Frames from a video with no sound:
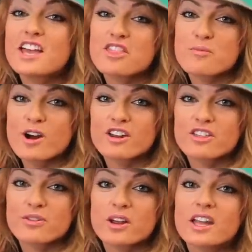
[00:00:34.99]
in the Mark
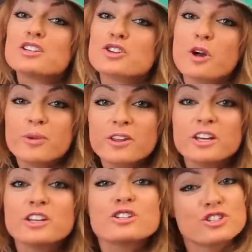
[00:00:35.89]
III is your
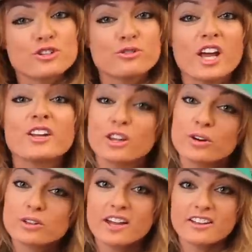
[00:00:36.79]
ability to shoot in
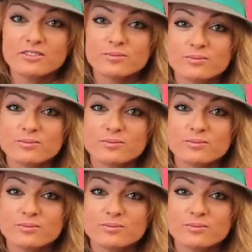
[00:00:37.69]
low light.